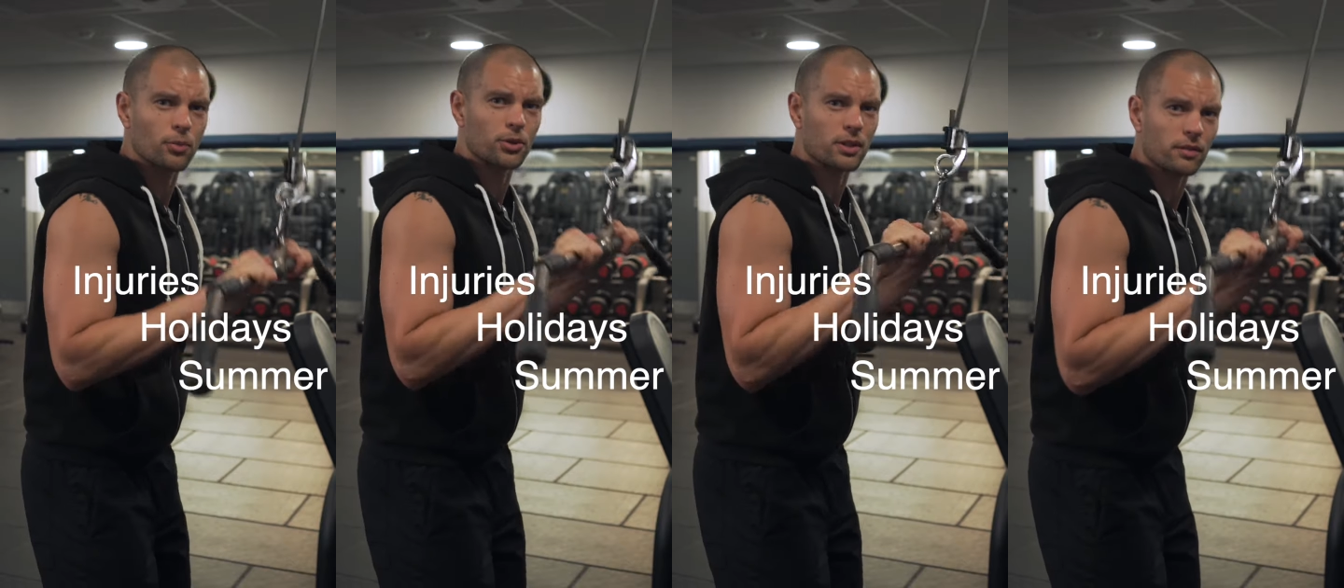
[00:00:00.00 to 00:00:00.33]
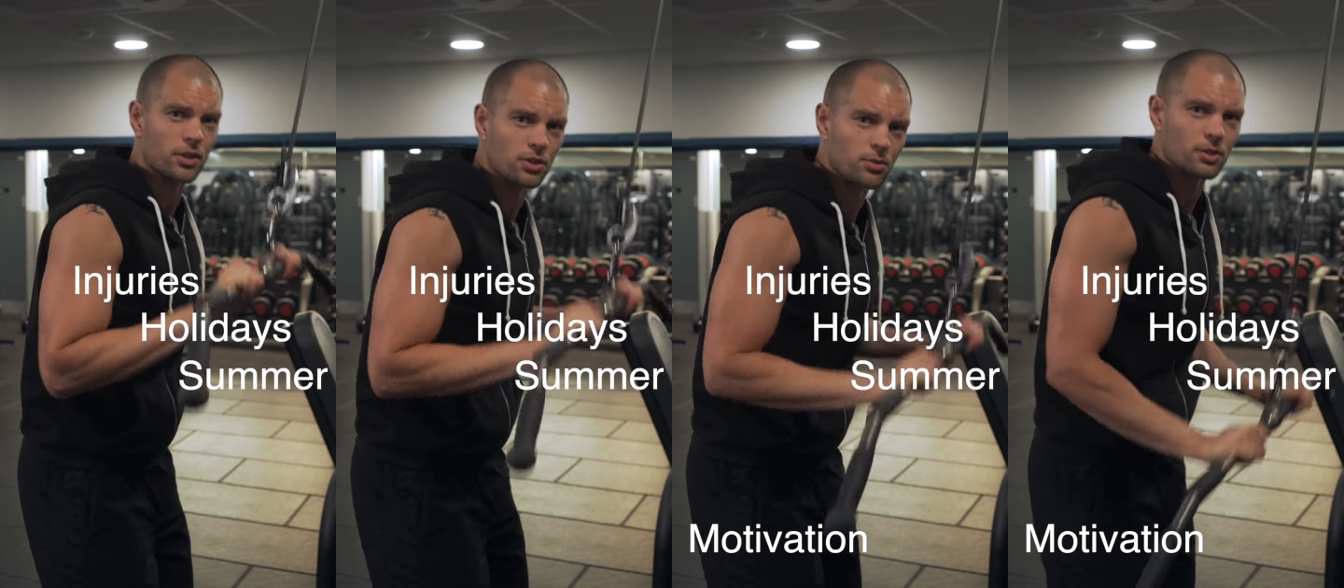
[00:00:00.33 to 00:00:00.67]

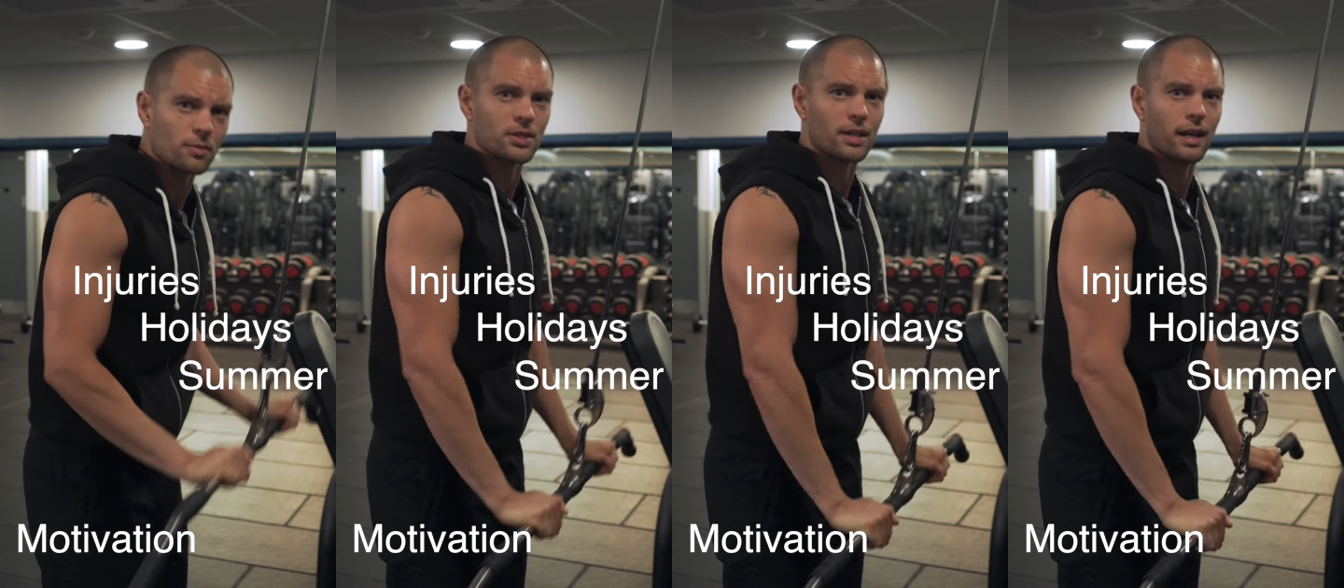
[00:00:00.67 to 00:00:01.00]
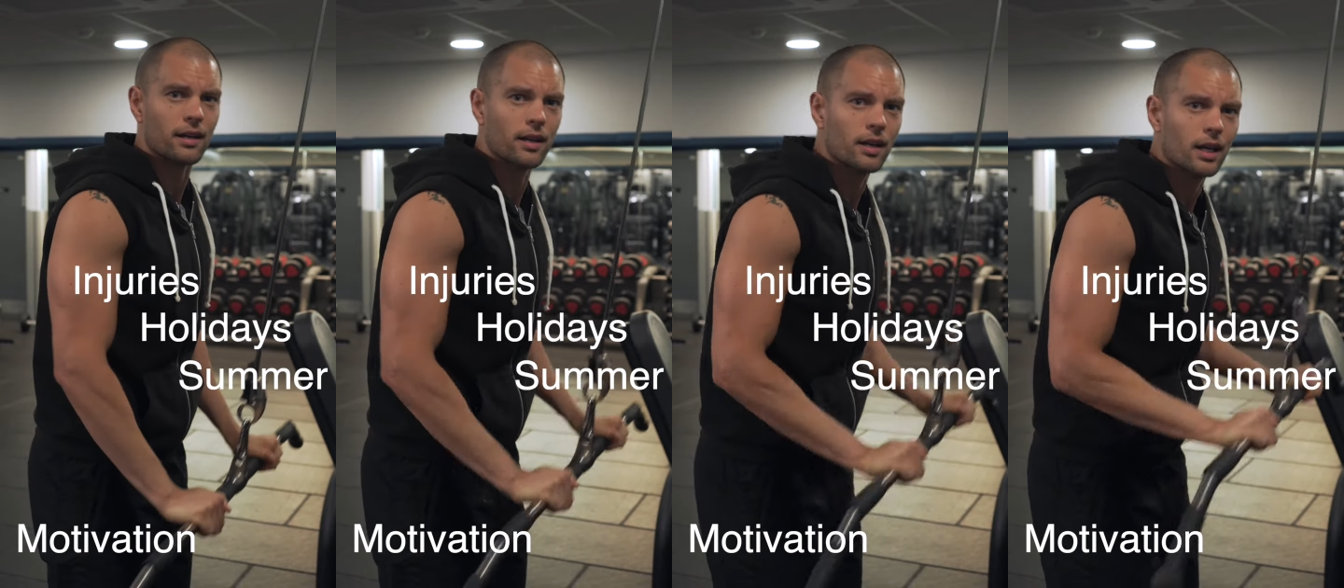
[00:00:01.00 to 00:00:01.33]
motivation
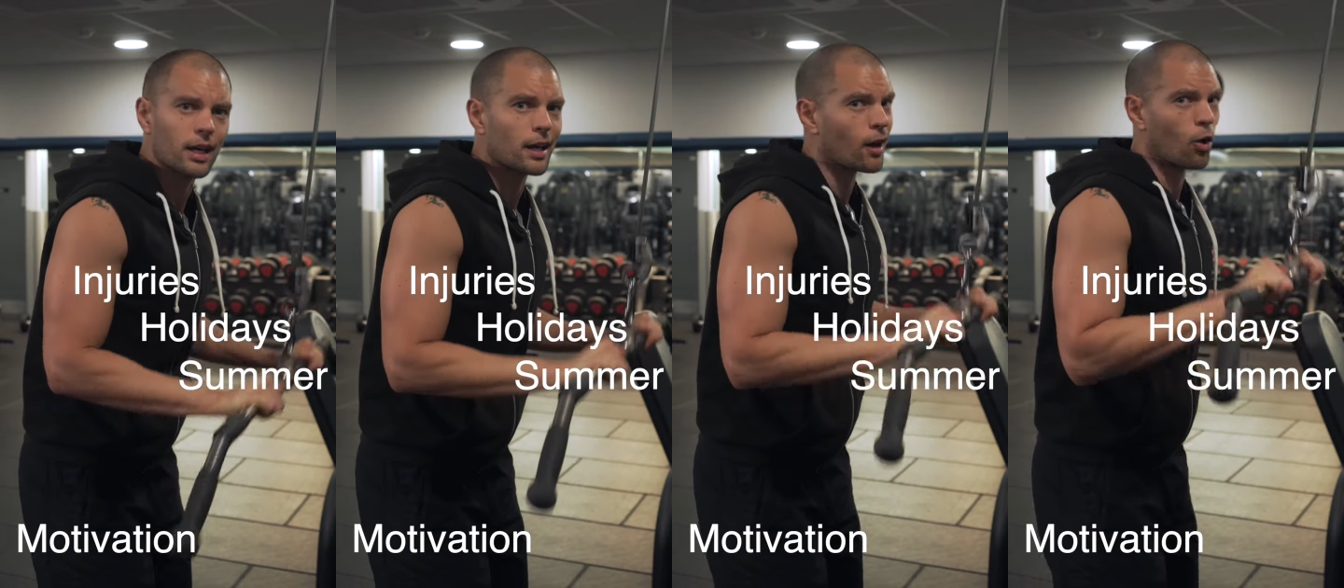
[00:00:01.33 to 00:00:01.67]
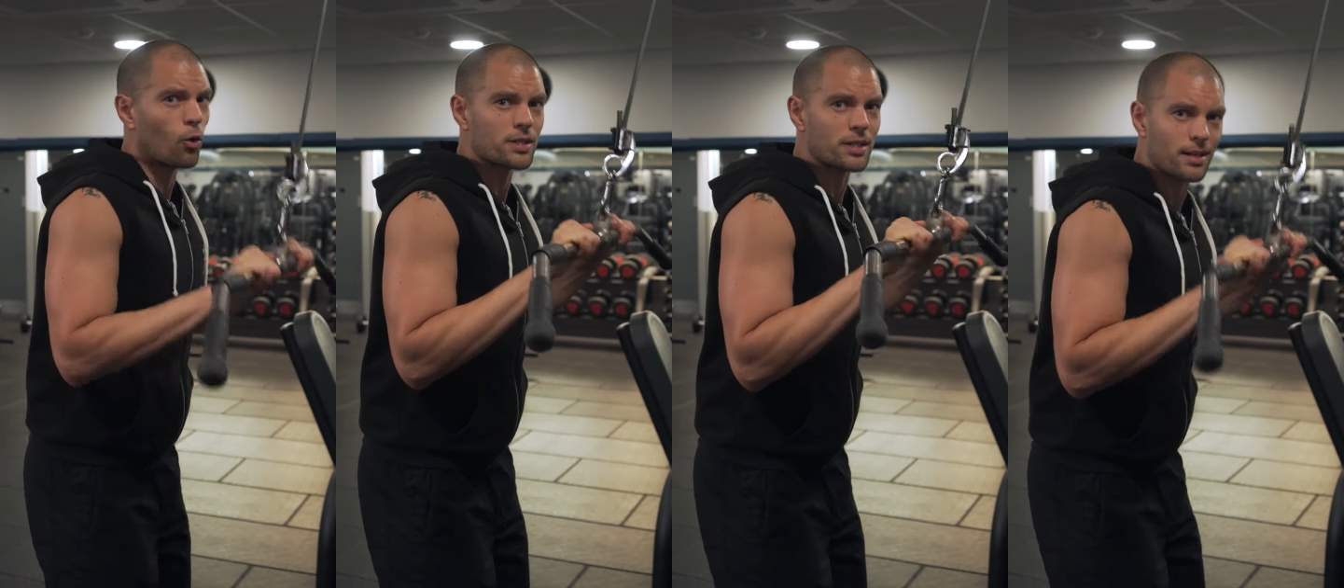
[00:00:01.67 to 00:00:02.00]
subside.
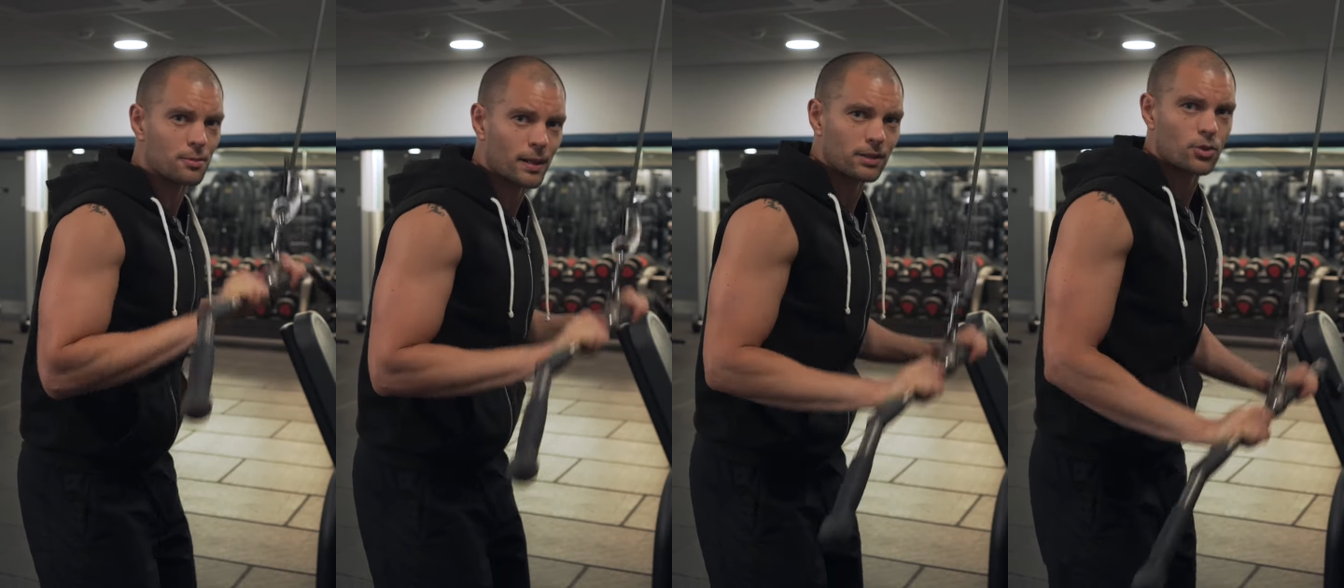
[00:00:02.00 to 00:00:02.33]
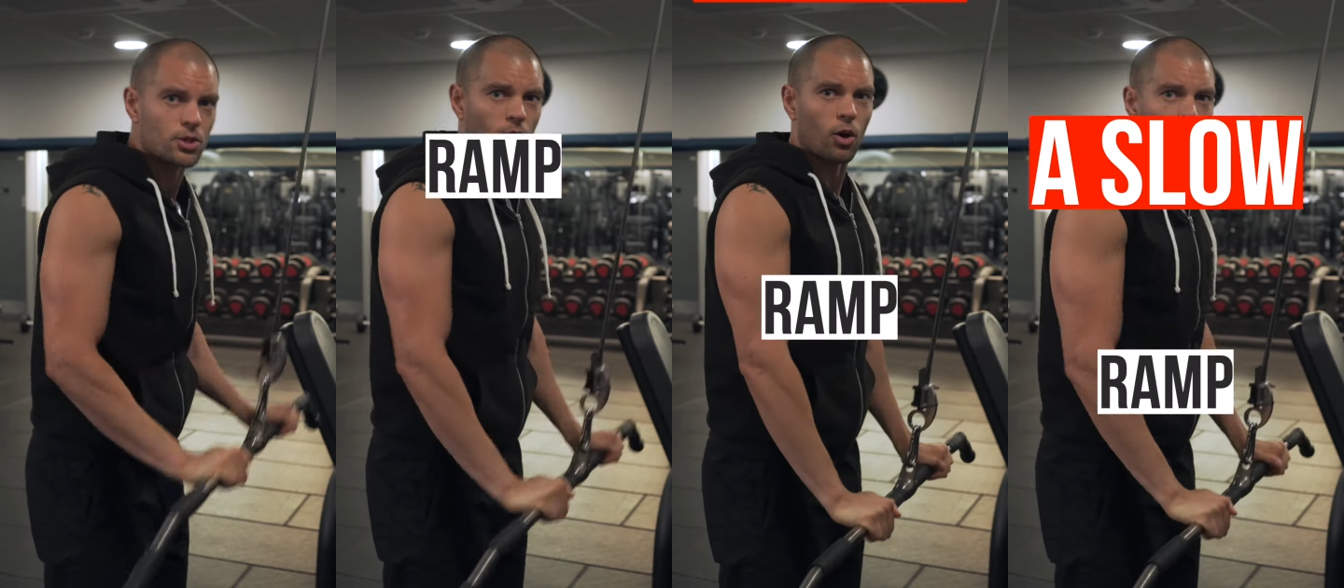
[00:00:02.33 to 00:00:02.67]
Always expect a
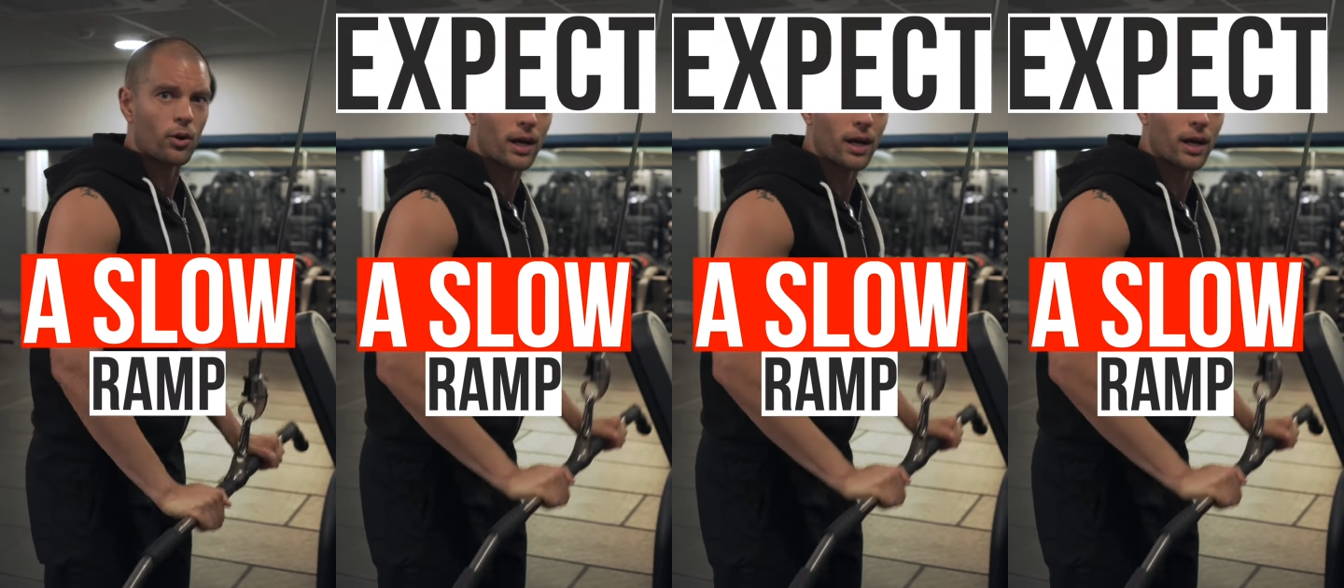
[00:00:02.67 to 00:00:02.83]
slow